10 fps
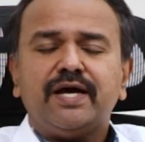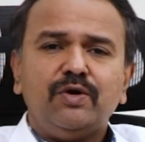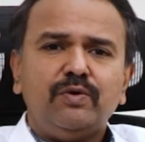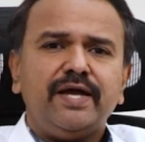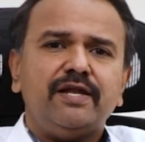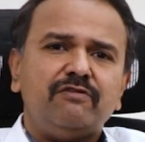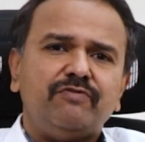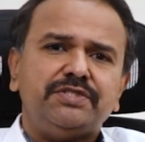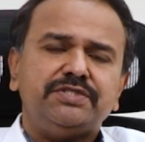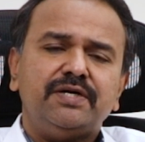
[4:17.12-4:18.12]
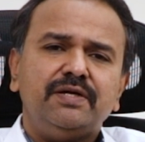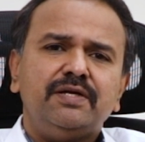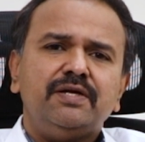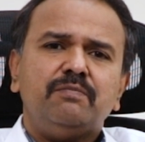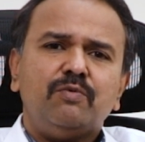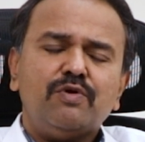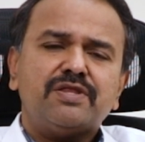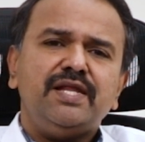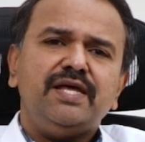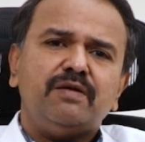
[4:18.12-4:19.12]
acute anal fissure,
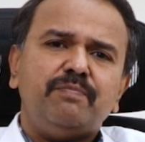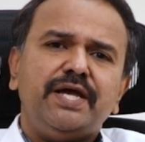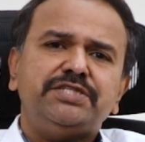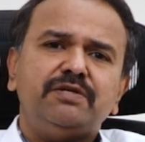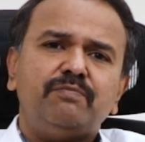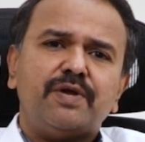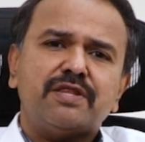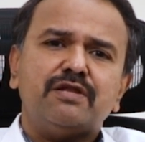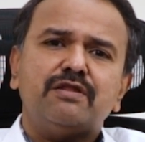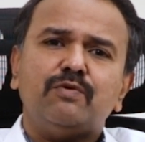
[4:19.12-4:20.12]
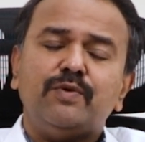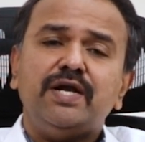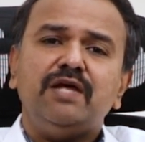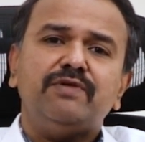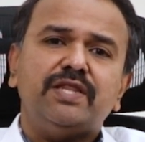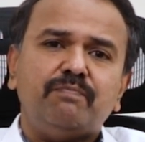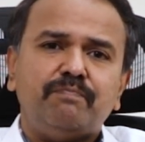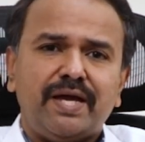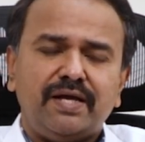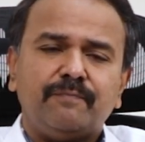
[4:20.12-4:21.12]
mostly the patient presents only with the
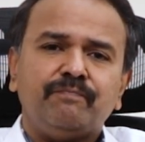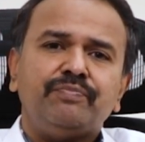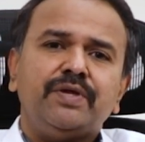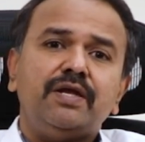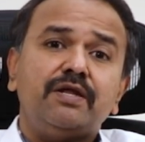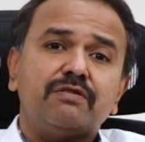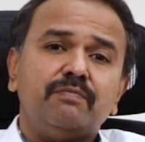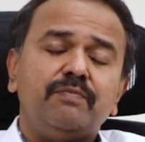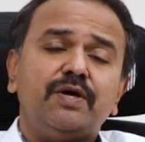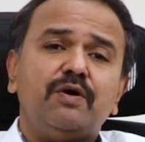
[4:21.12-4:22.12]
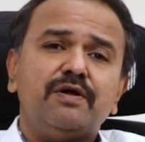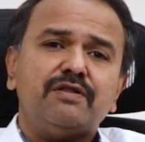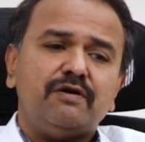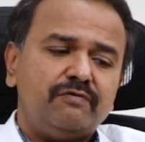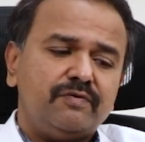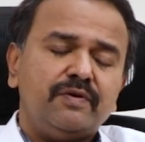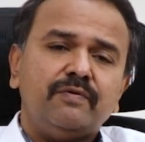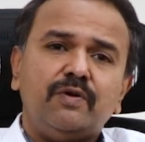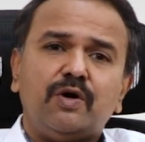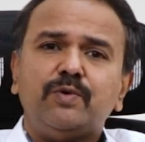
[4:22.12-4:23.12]
pain. It is because of
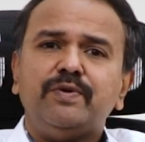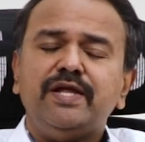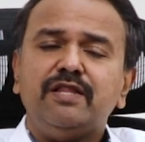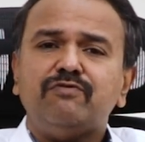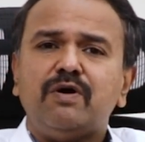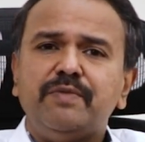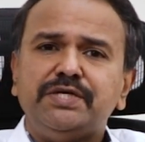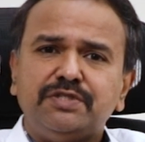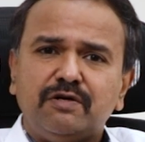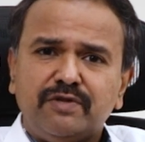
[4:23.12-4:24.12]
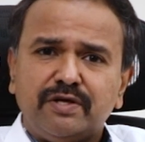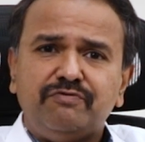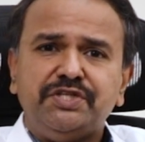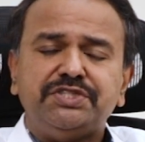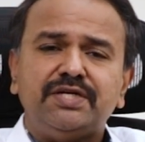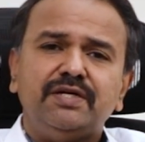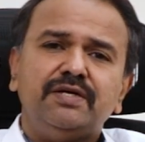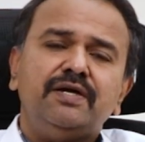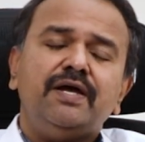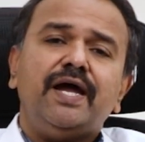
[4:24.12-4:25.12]
not only the formation of the fissure
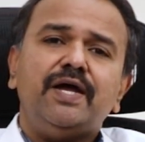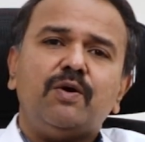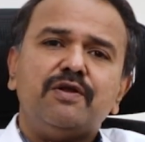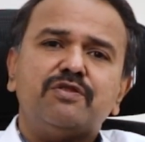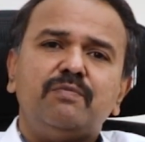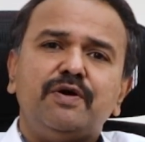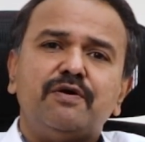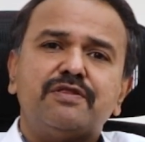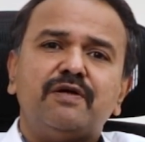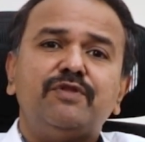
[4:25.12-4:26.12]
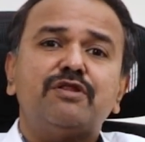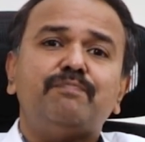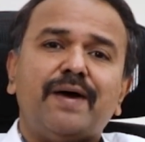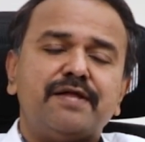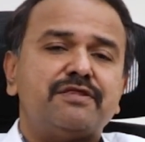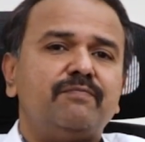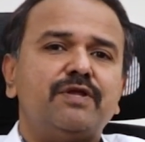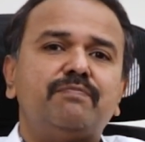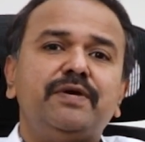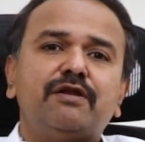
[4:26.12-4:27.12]
and also because of the spasm,
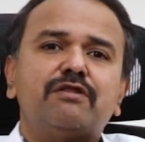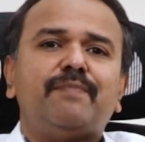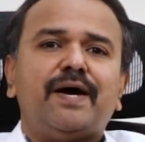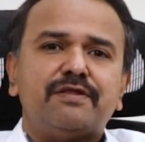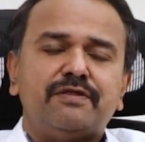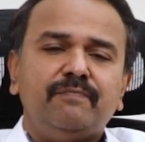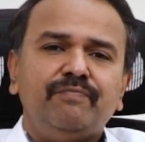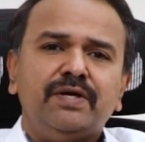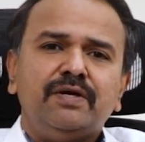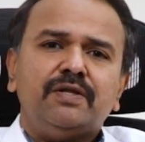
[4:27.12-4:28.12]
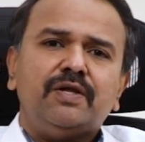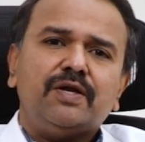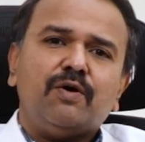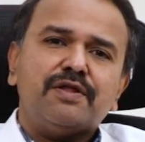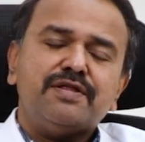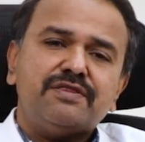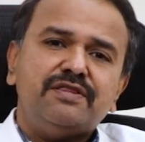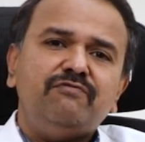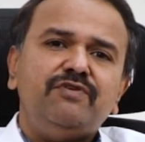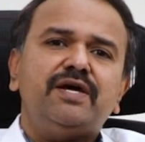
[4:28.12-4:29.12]
the sphincter spasm, that causes
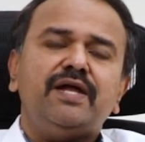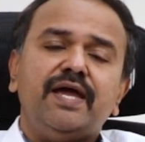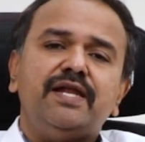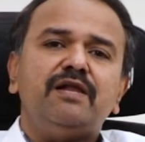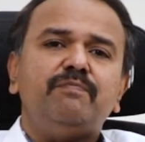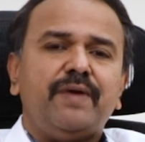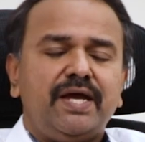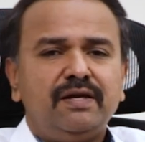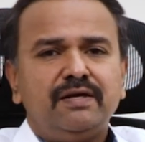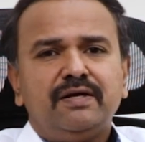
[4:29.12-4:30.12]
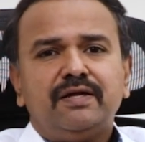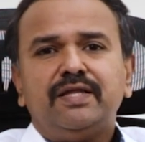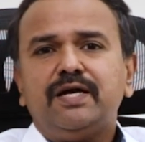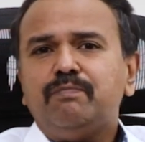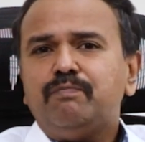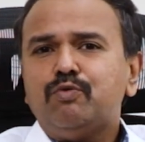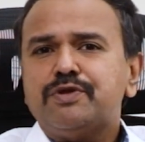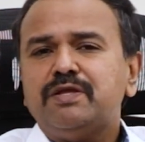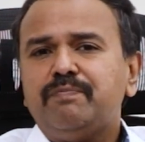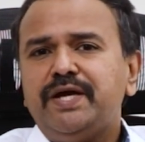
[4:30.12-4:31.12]
severe anal pain that
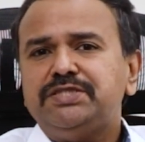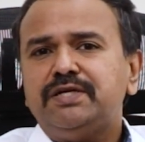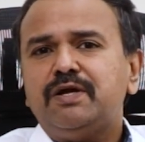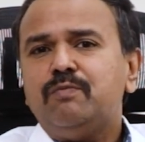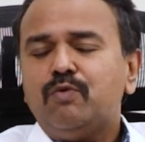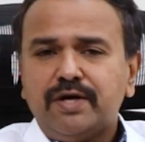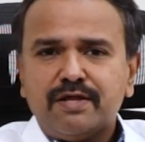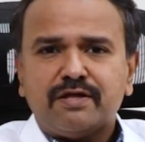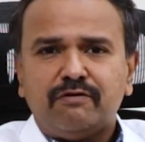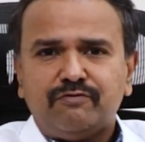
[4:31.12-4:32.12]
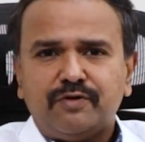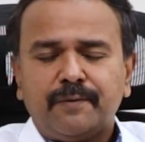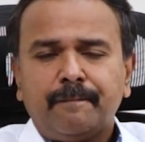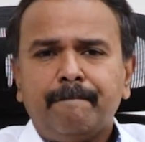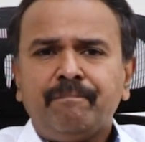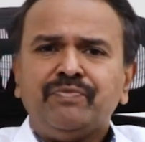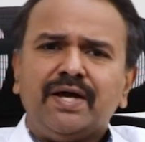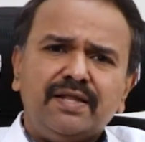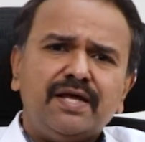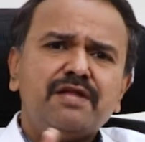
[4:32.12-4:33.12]
puts the patient in more discomfort.
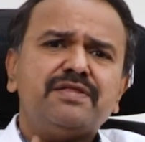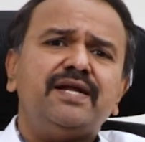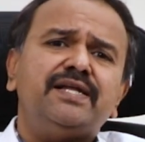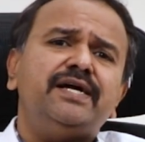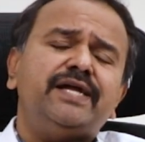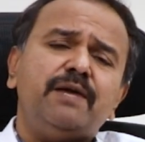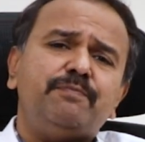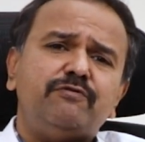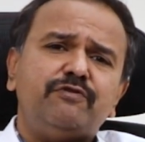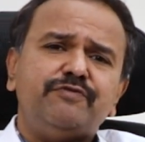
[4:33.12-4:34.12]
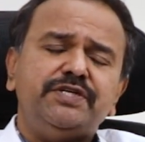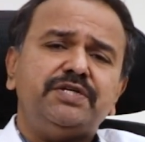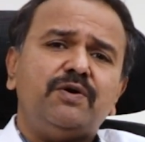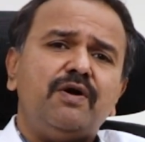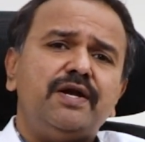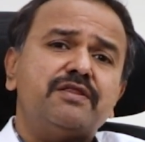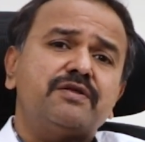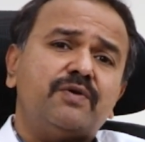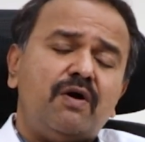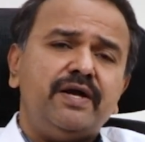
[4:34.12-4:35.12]
And there is another type of a fissure called as
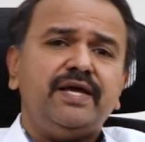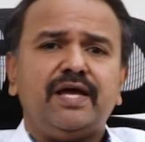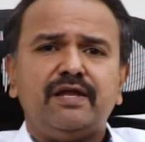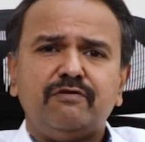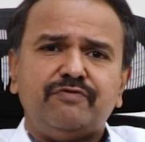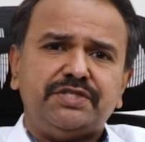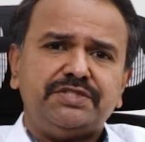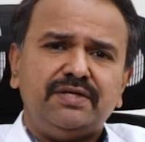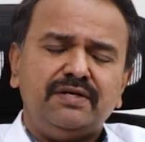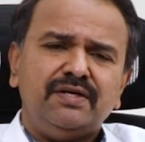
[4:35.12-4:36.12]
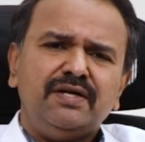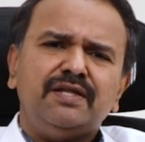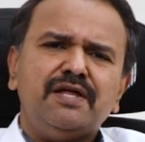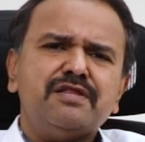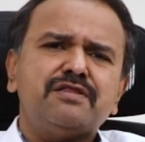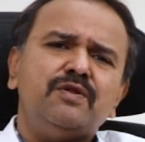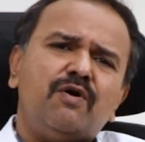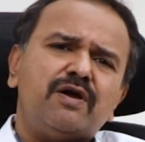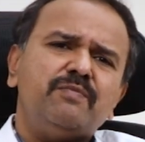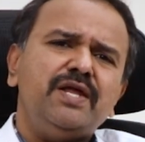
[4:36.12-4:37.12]
chronic anal fissure. This is
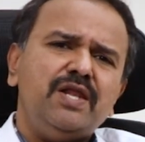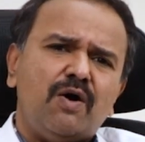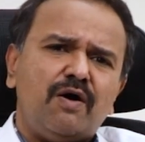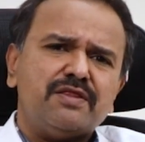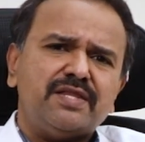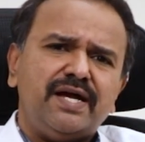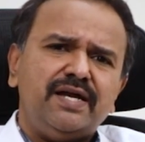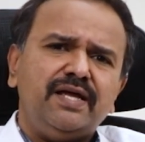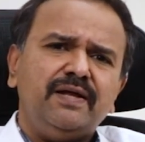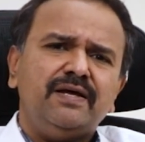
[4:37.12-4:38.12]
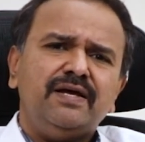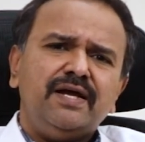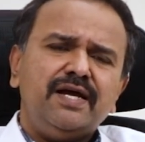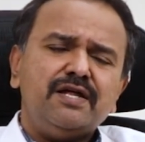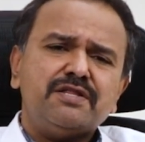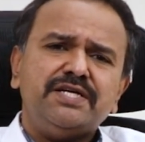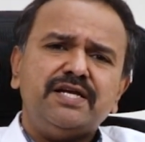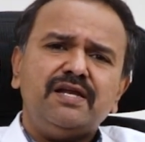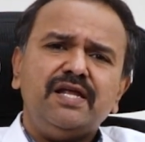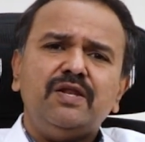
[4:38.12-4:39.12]
normally long standing. It is
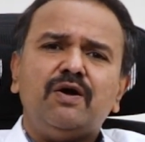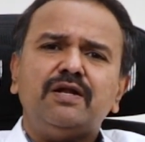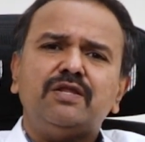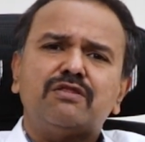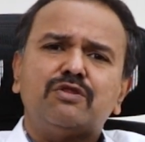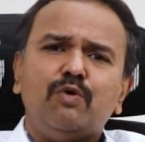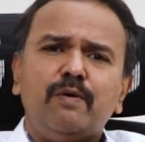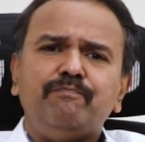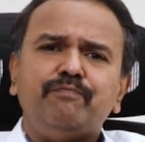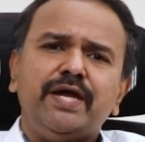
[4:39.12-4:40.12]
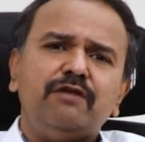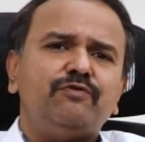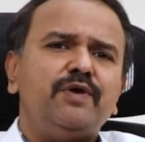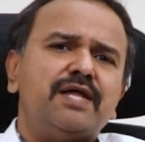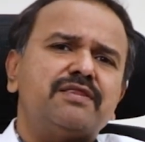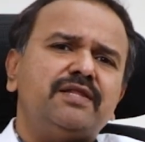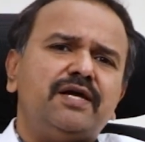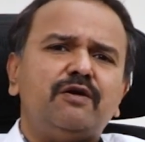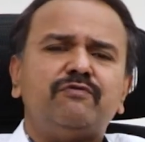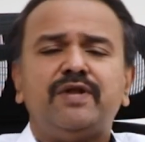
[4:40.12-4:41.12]
generally not so painful as
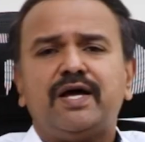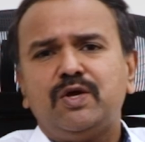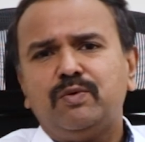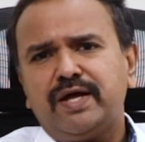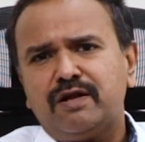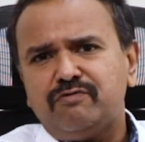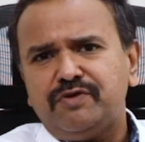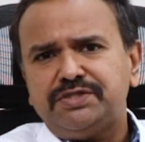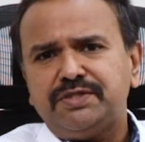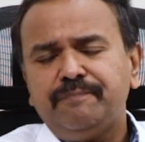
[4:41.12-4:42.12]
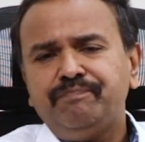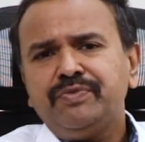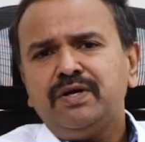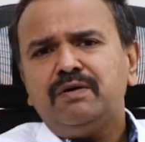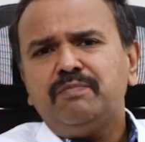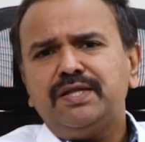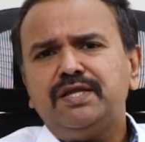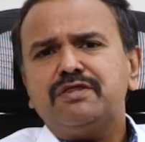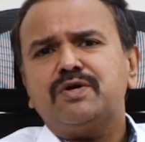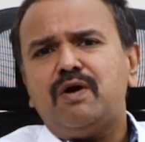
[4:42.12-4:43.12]
that of an acute anal fissure, but
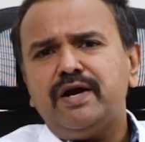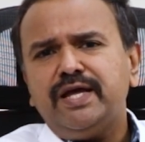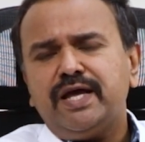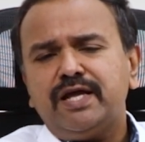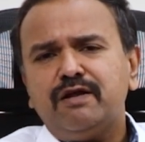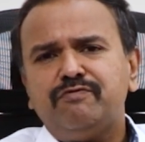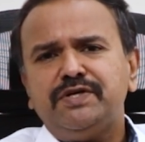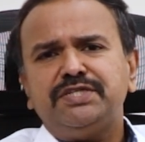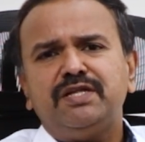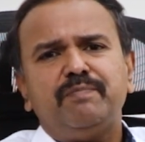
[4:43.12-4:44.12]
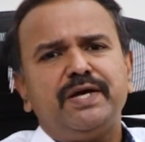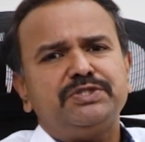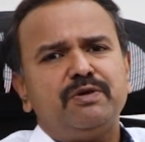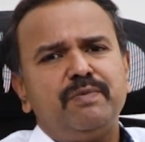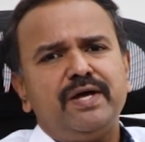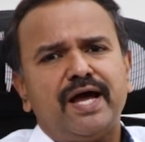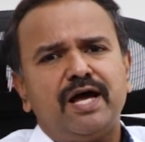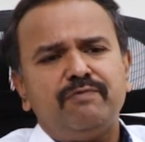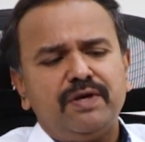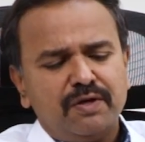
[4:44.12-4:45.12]
this chronic anal fissure, the patient will be
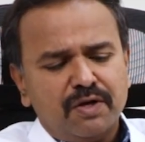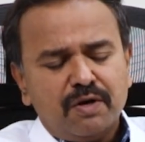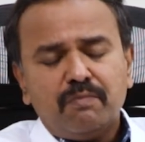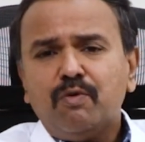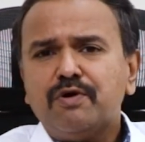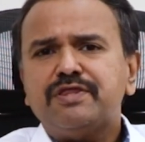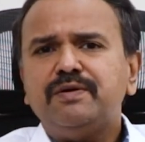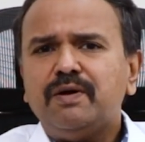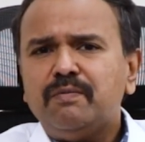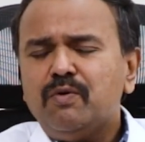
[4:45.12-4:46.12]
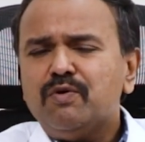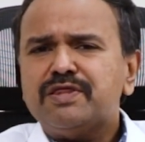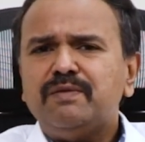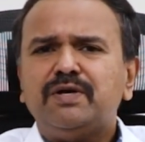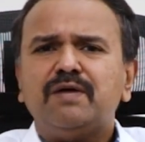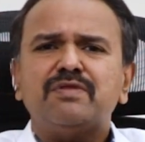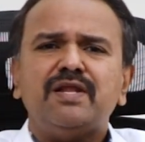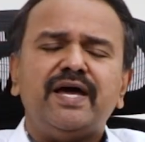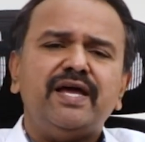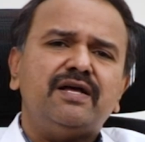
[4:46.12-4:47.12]
having more symptoms
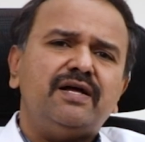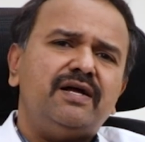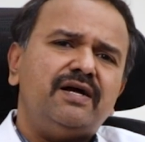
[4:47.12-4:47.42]
like